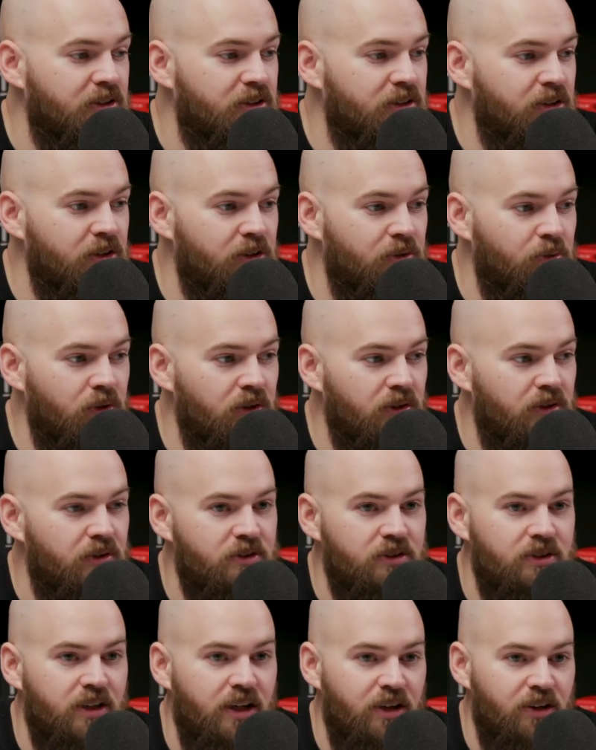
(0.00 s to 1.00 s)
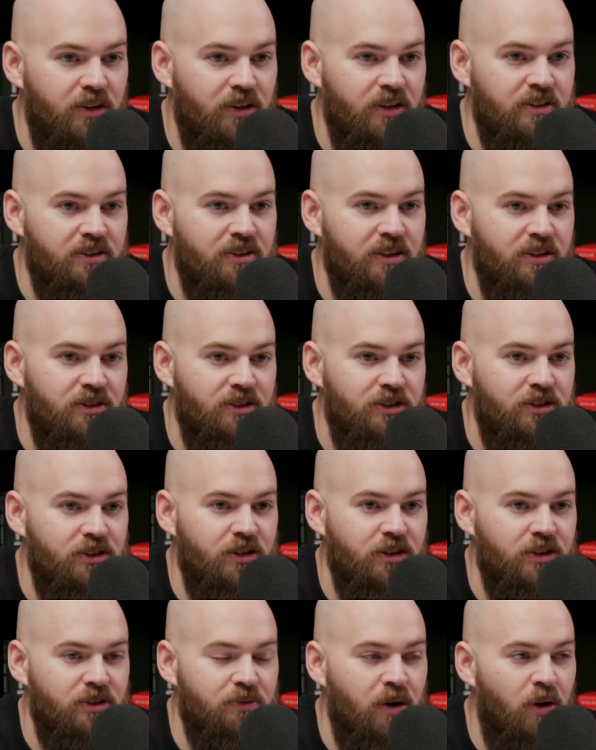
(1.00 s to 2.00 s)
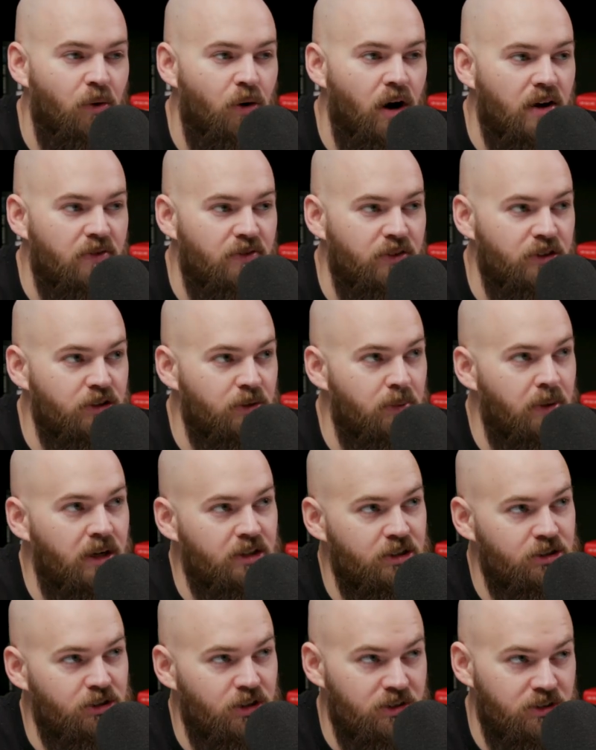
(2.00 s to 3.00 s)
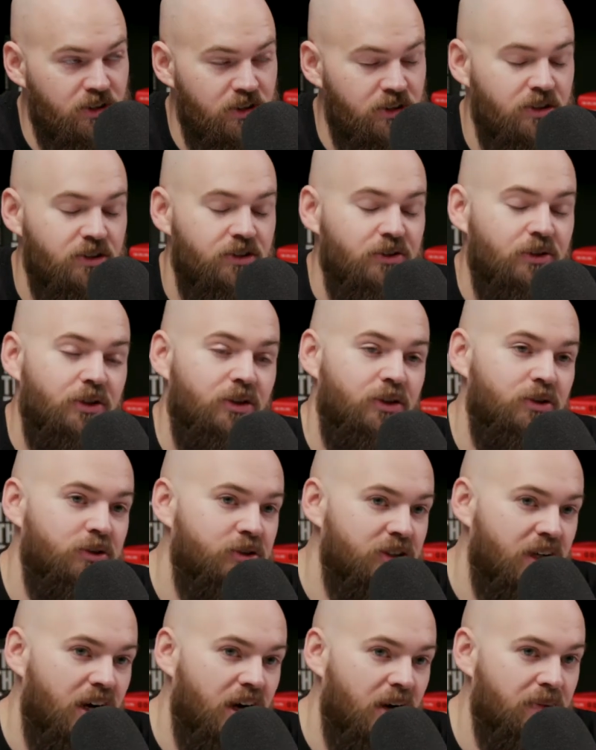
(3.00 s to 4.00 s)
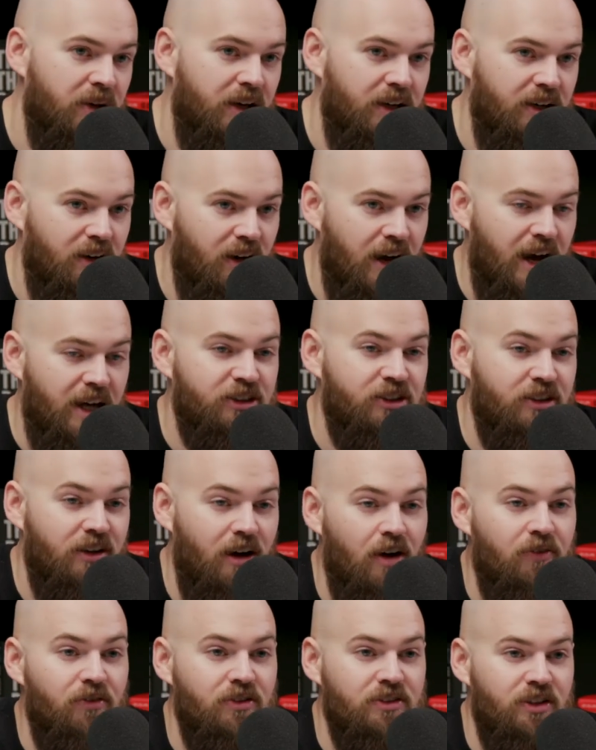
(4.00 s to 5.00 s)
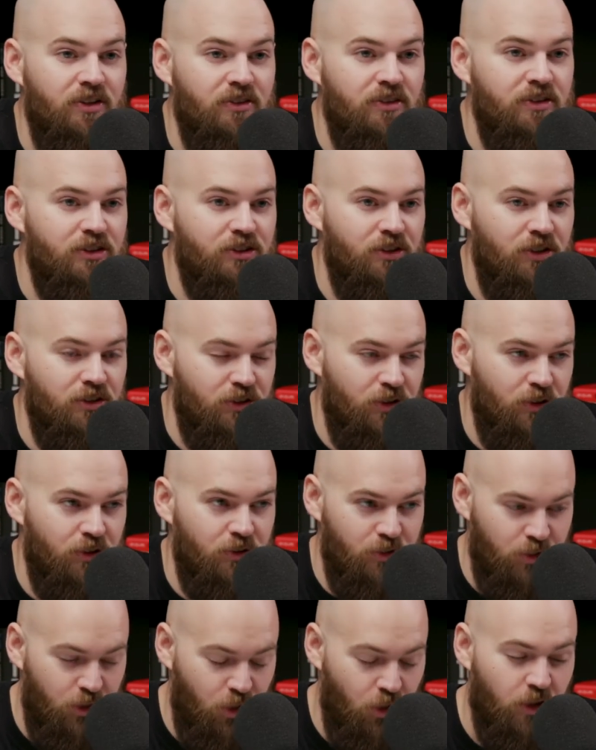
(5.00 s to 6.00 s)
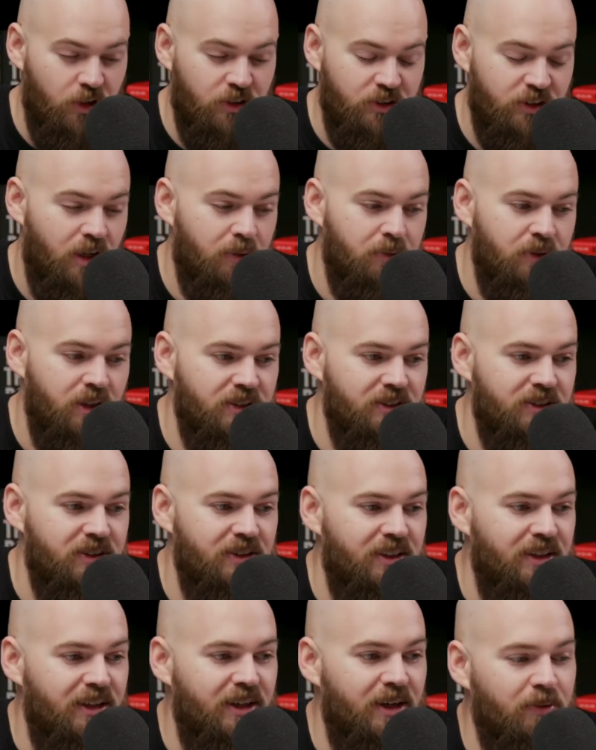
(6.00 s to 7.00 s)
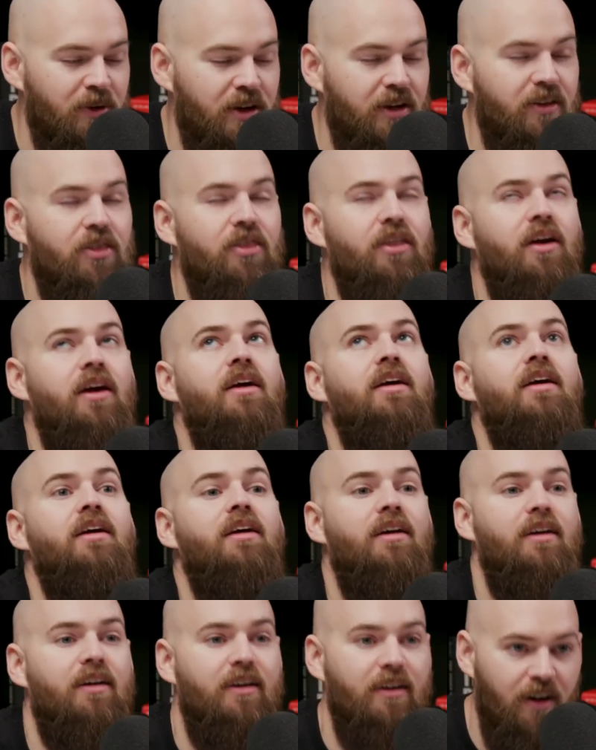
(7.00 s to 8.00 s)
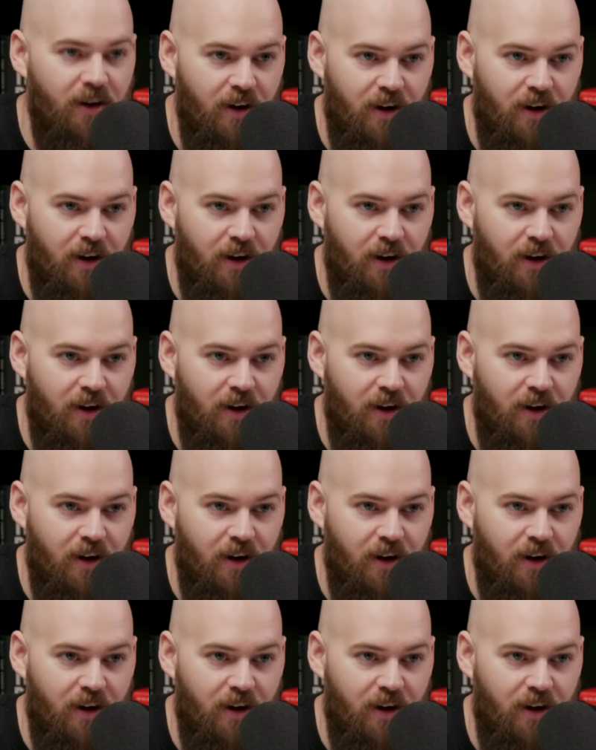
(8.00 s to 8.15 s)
good with staying on his health insurance. My wife is about to transition to a new job that actually offers health insurance. Her current job doesn't. And I'm like, thank God.